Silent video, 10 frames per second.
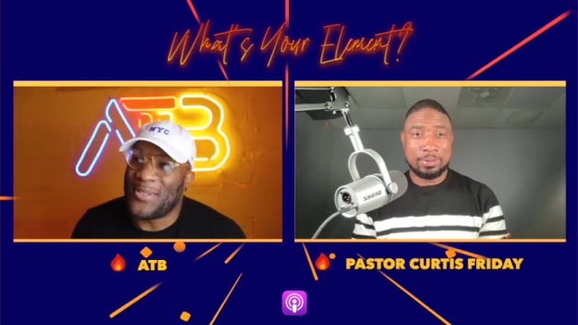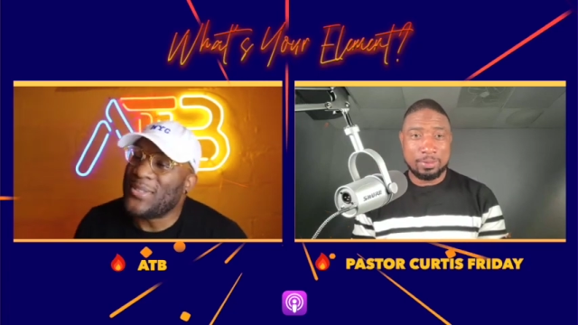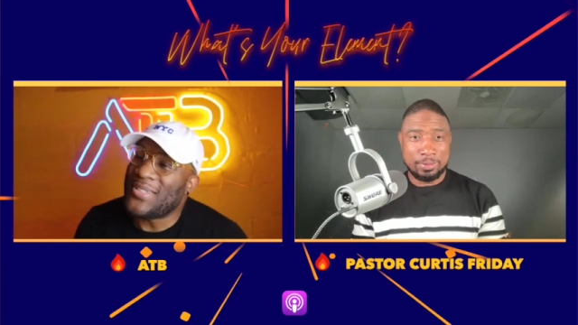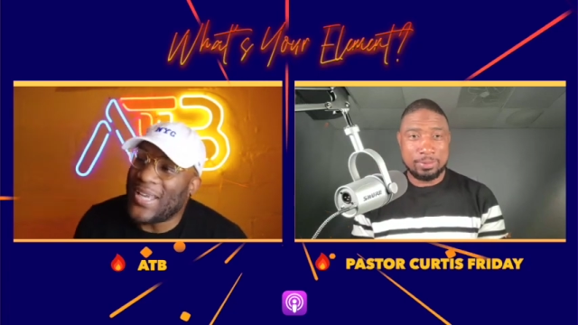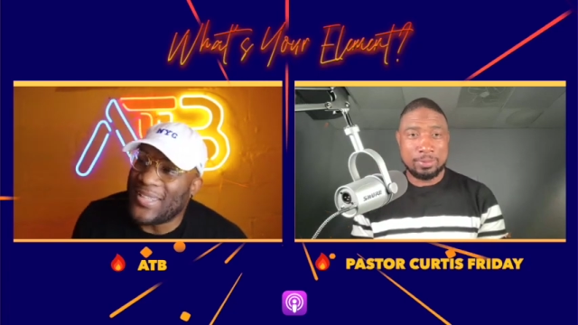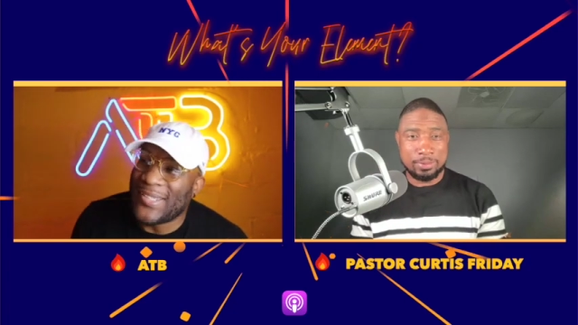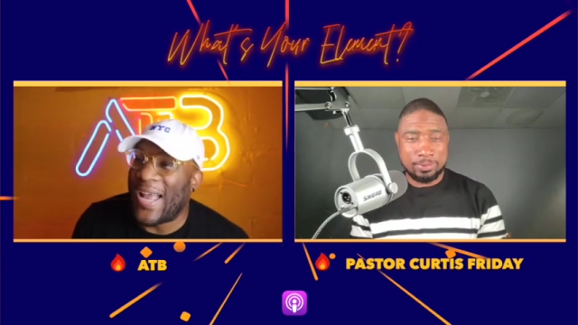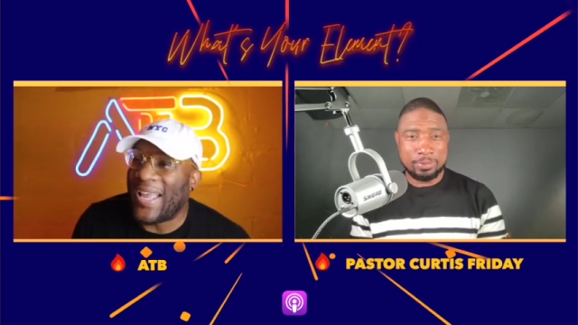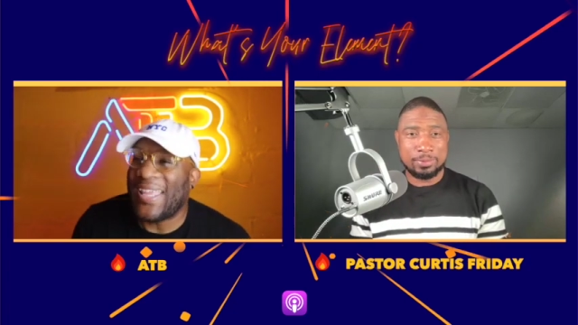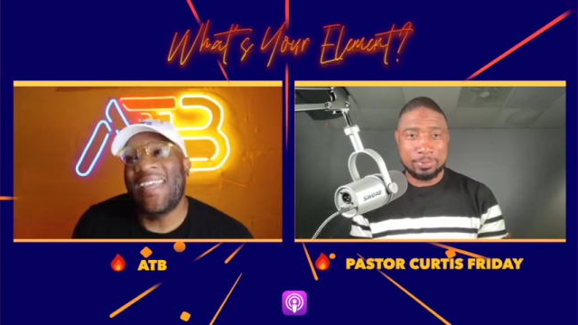Speaker 1: it's like a
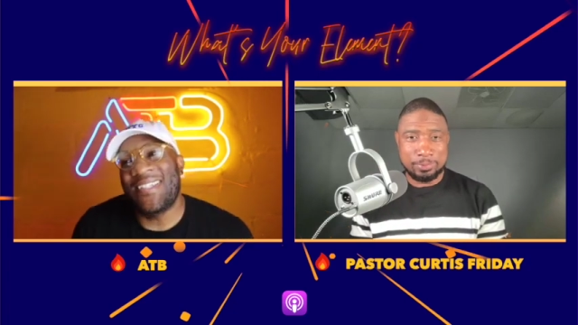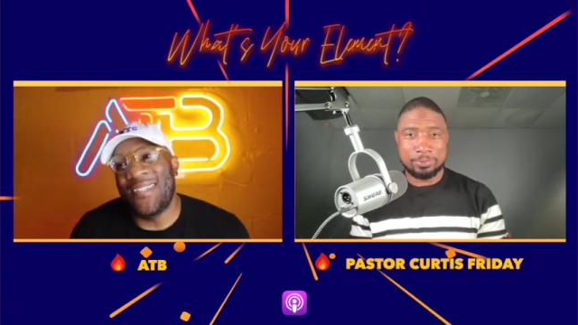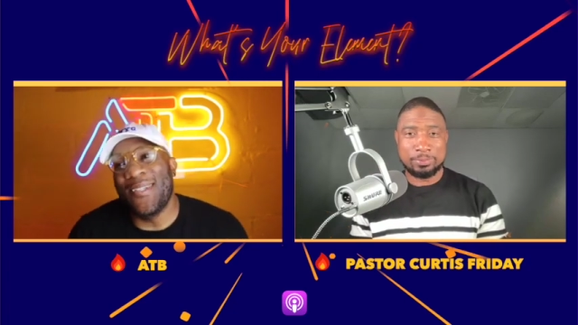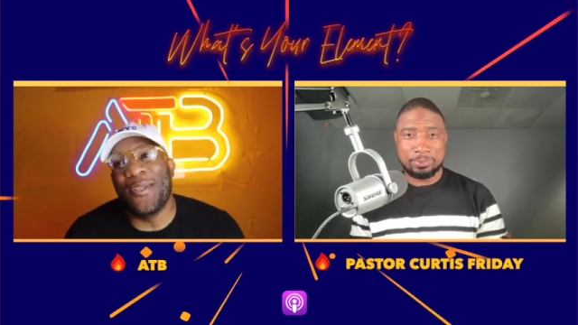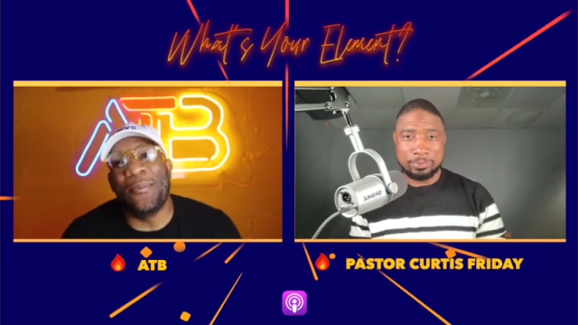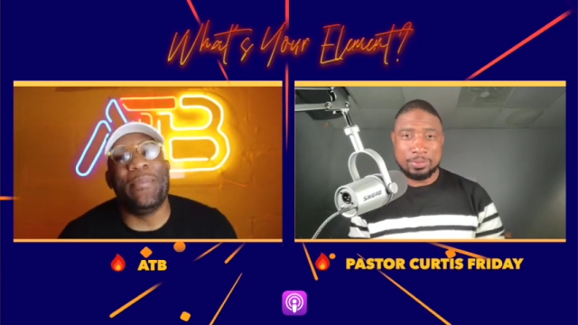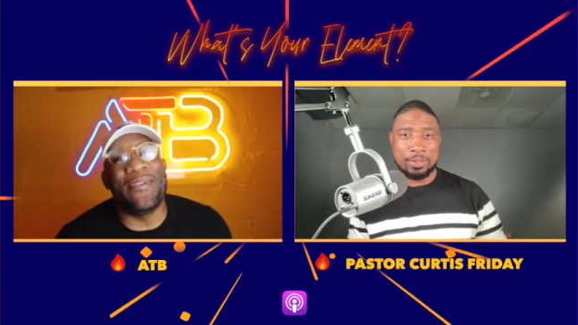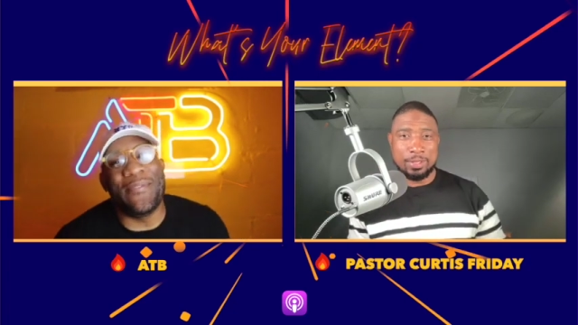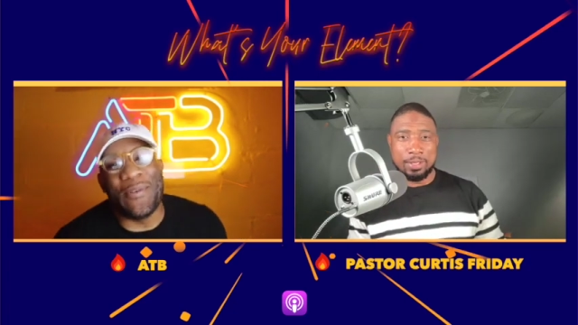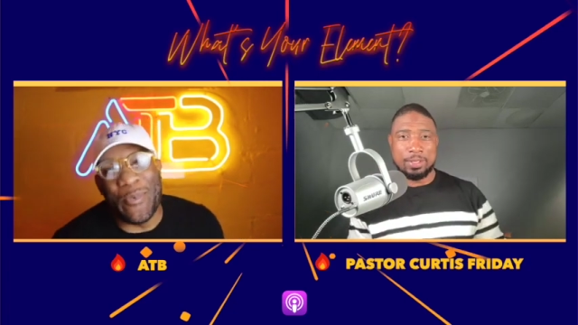little, i guess a little bit
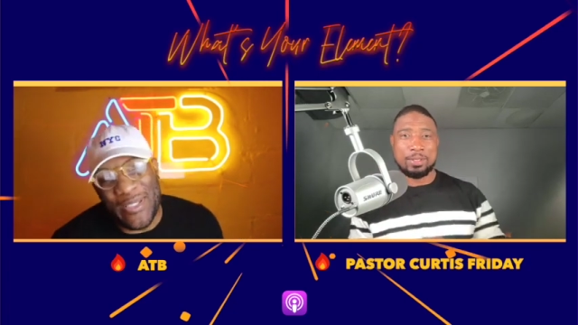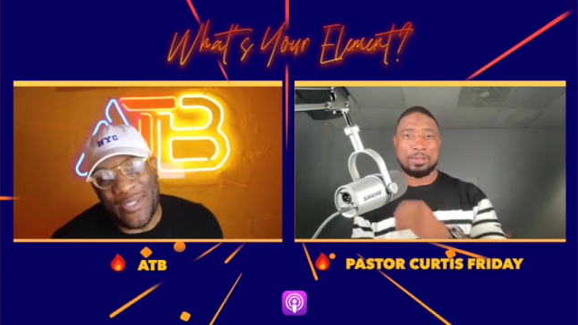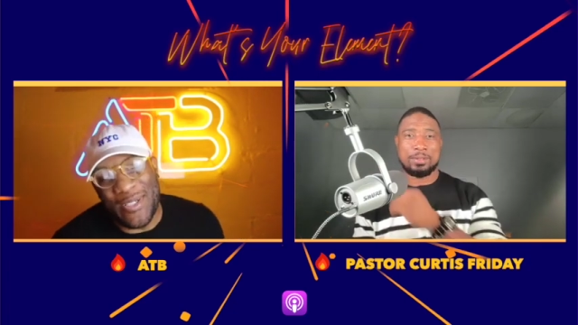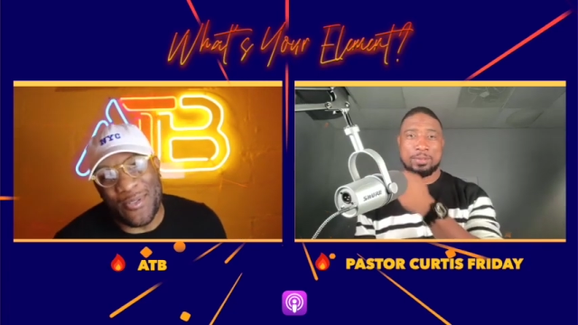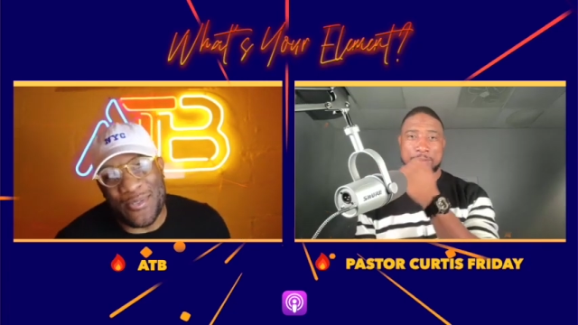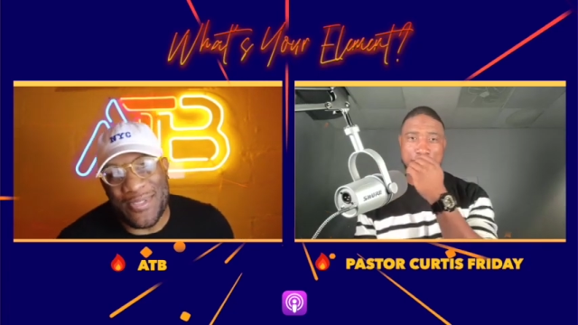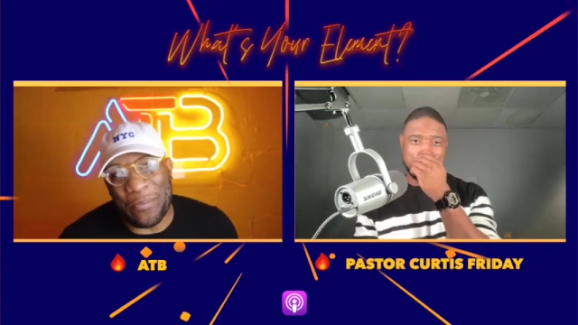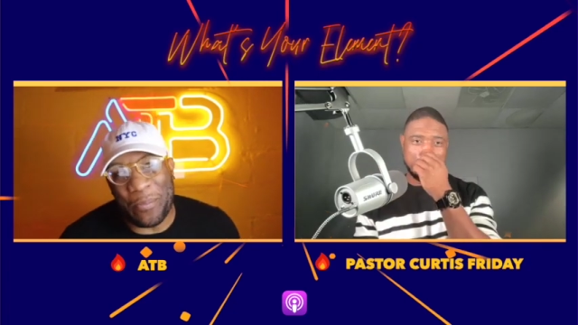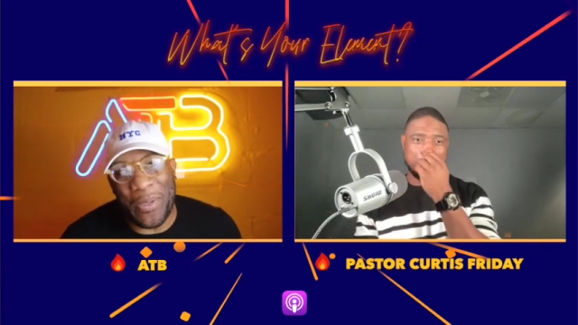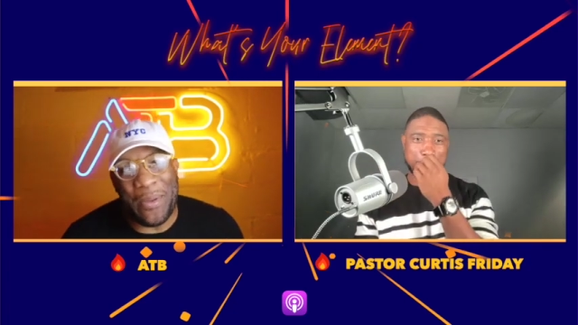of a window to the
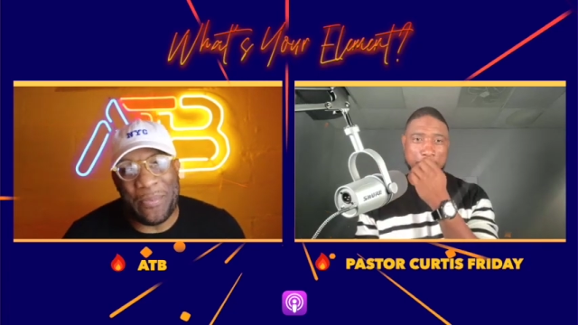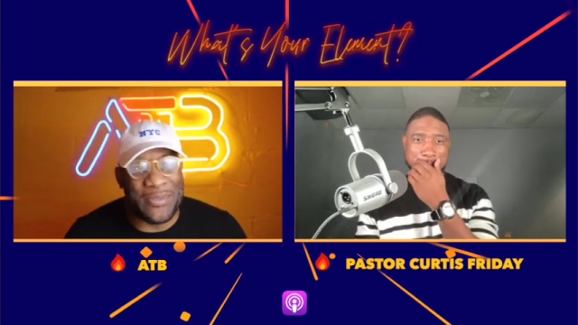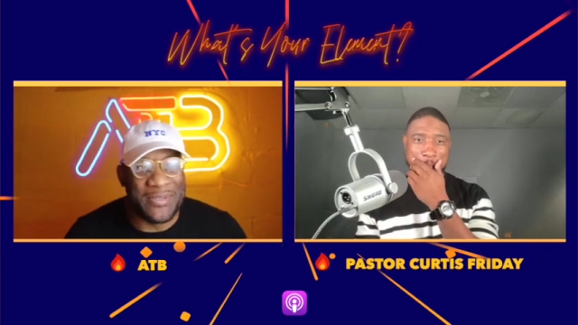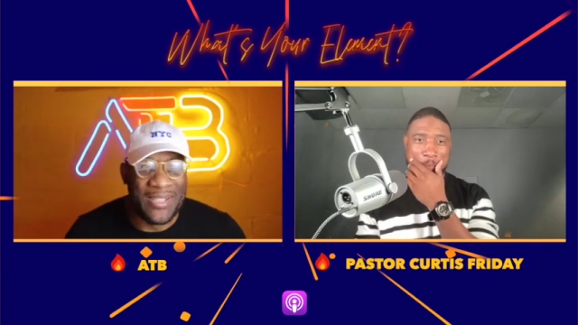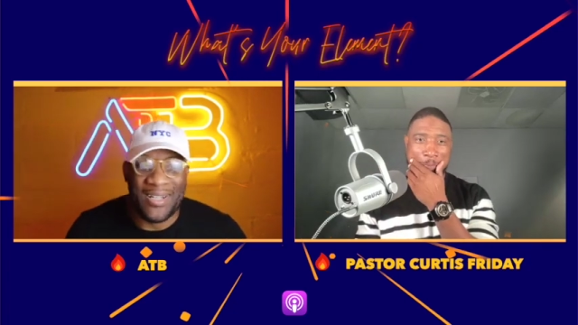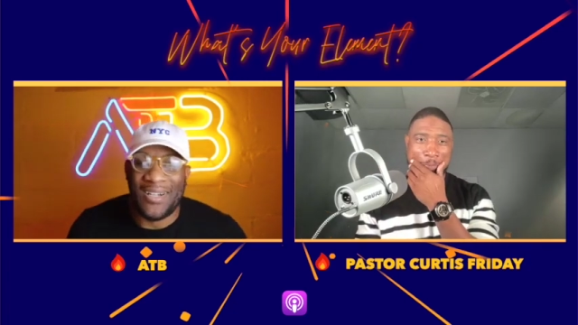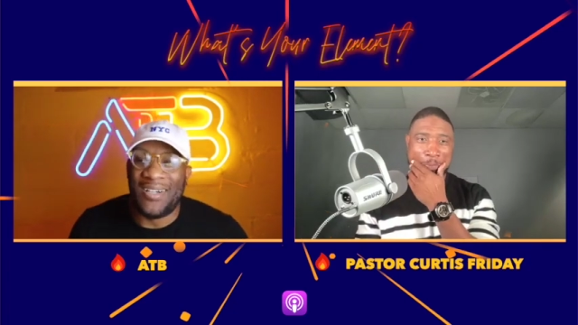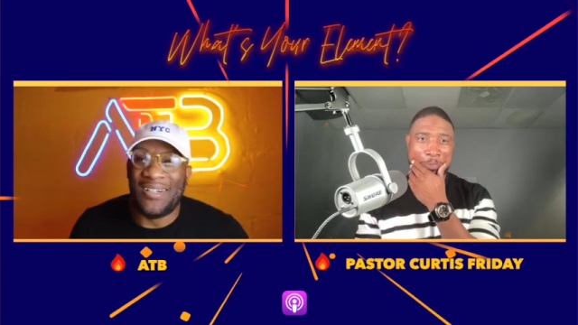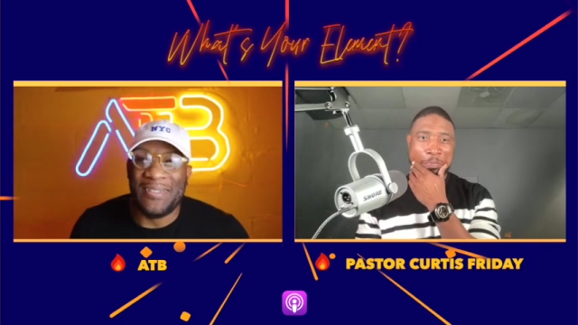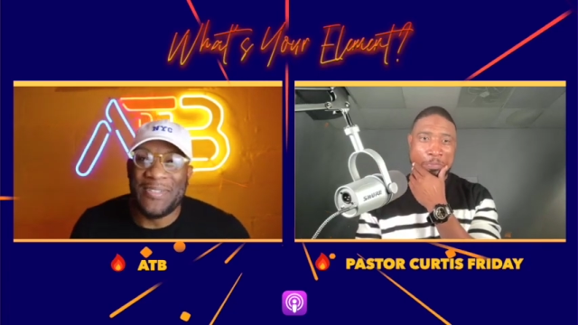people
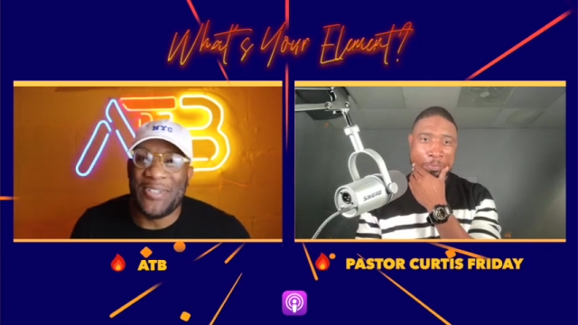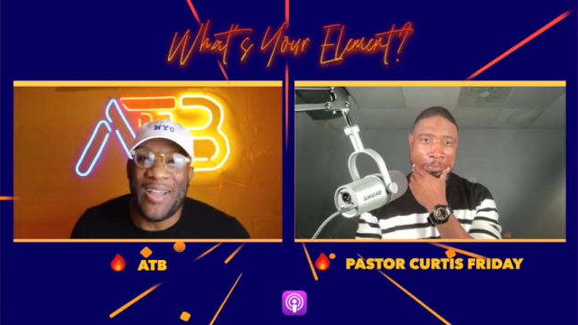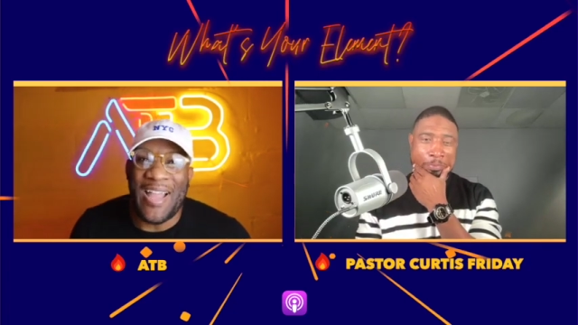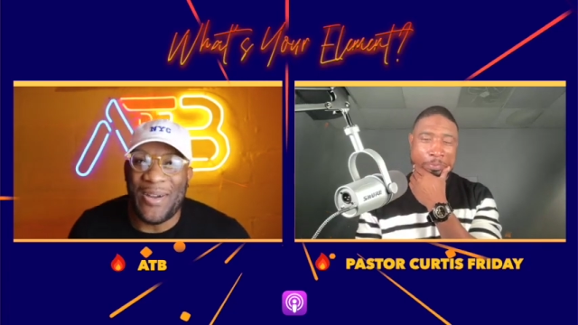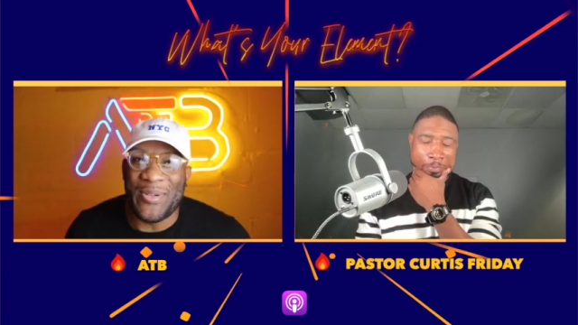uh you know how we